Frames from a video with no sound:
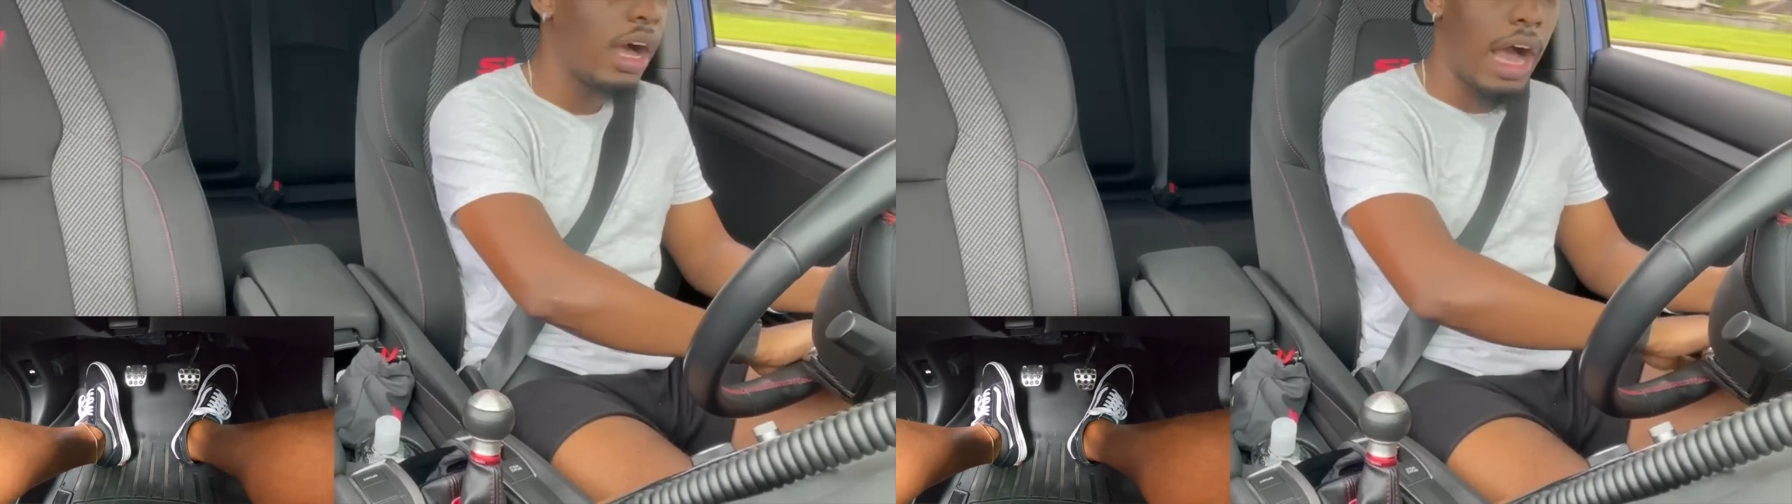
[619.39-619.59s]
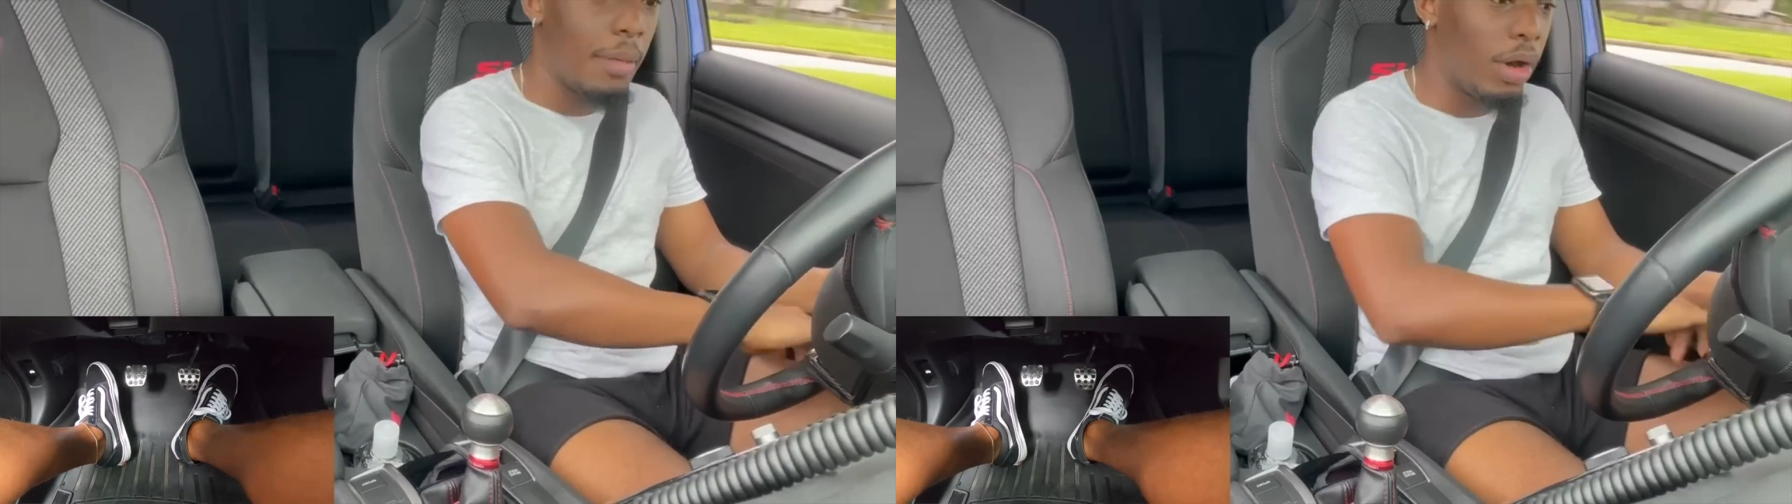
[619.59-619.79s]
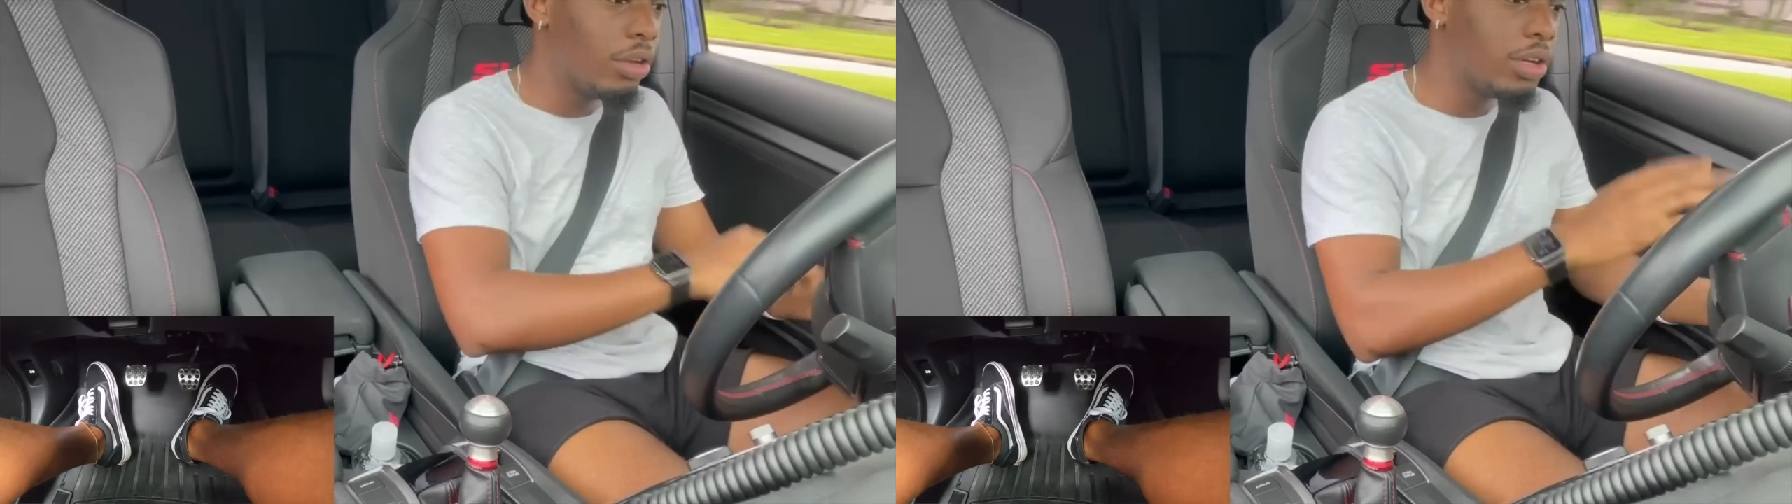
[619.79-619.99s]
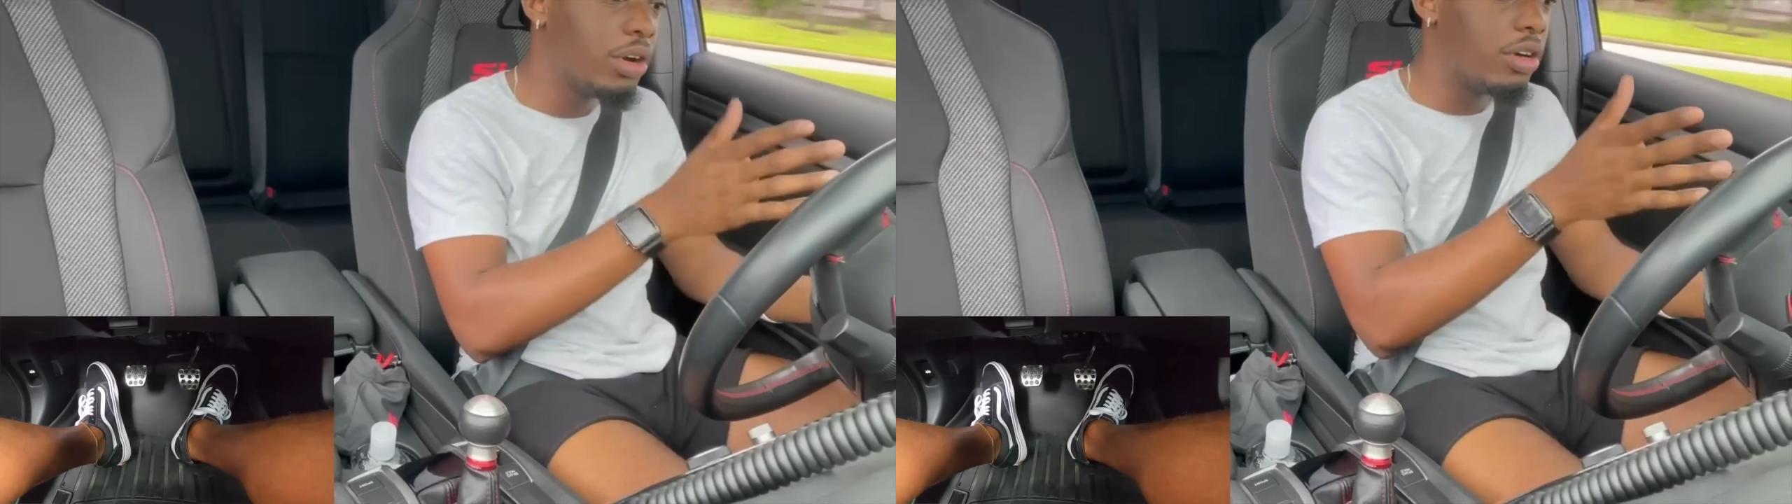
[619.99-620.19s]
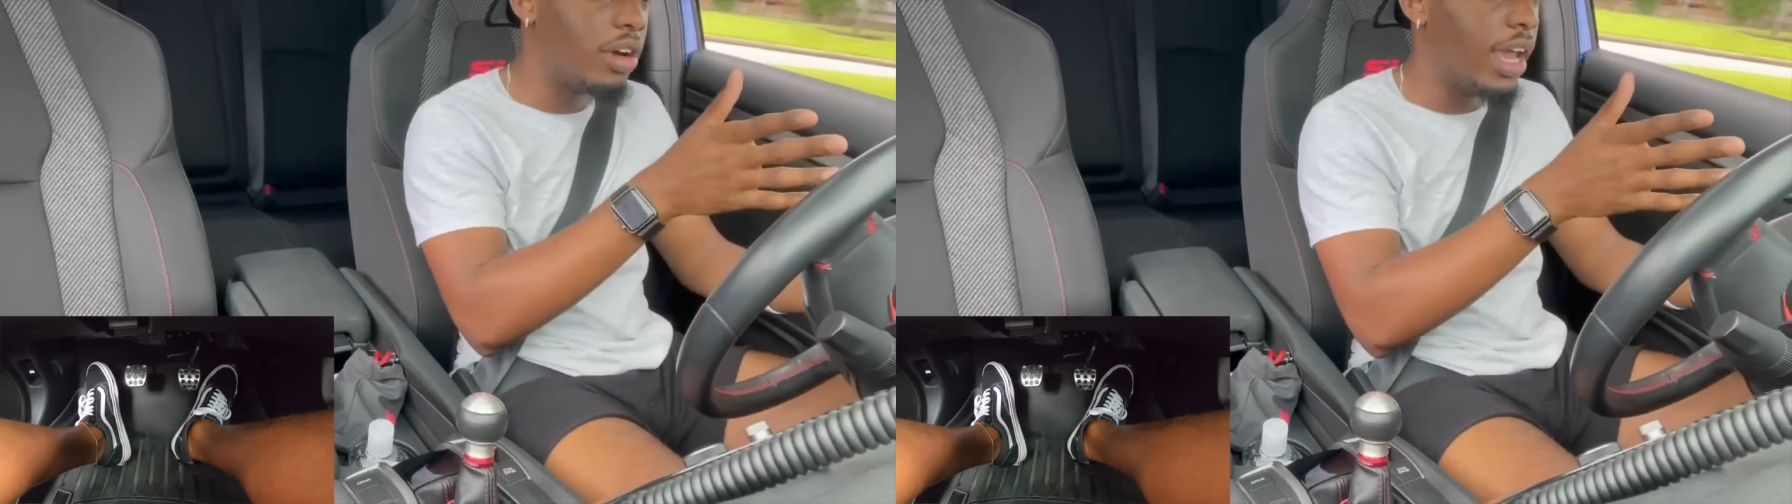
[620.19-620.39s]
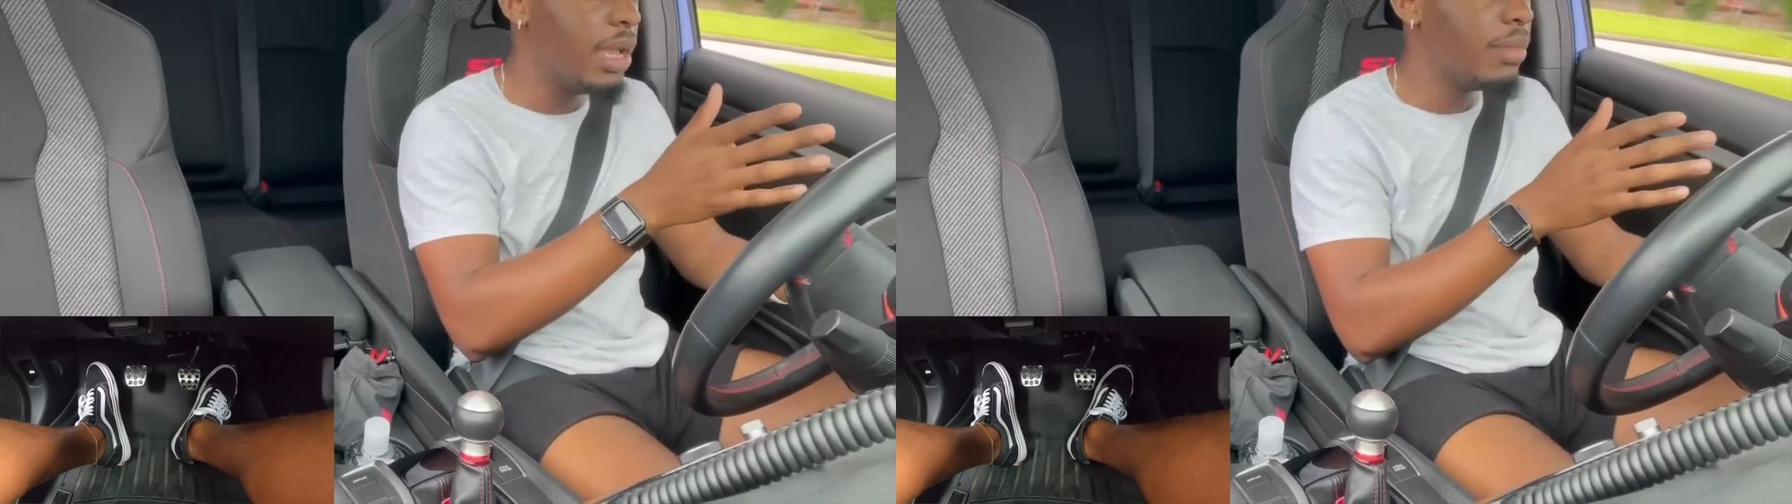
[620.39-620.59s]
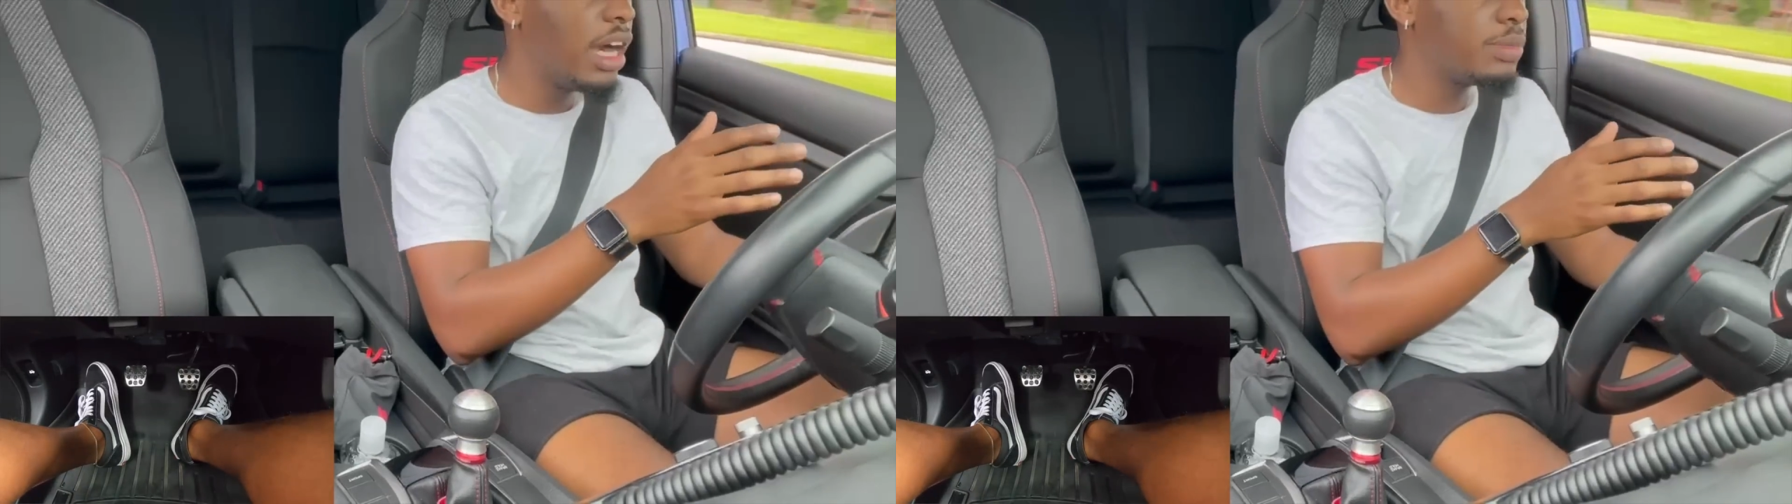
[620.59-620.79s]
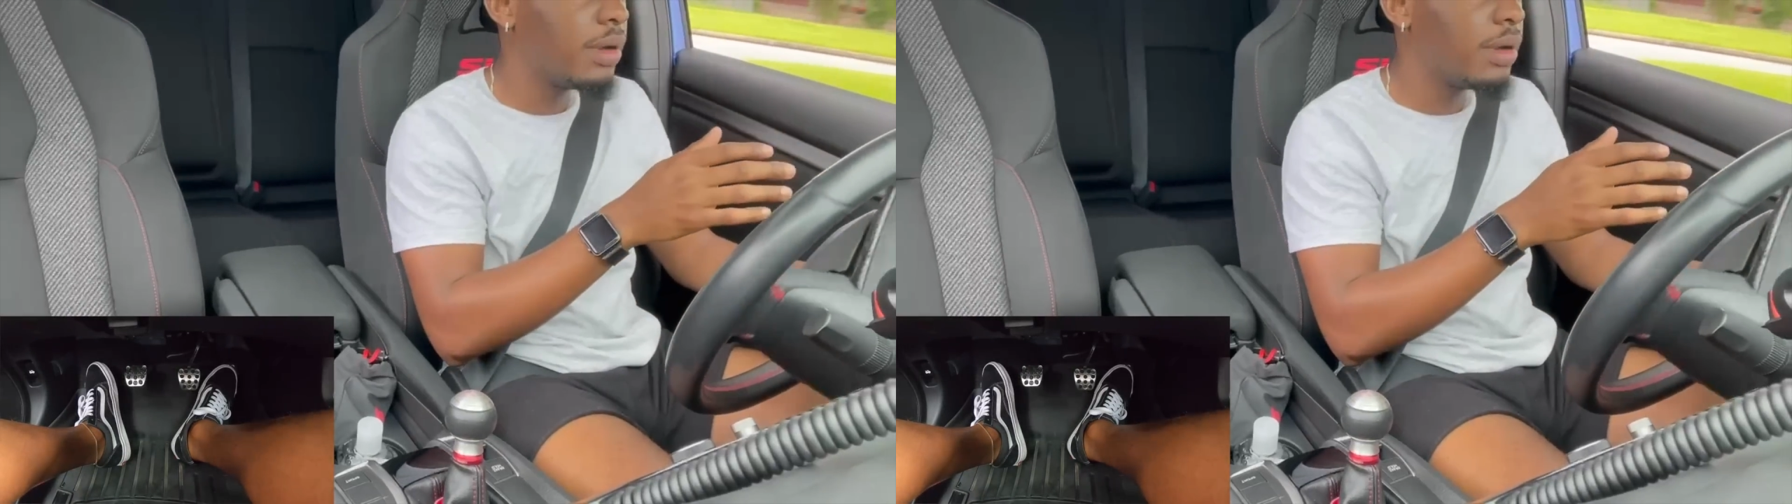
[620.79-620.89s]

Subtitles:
I'm only going with 8 miles per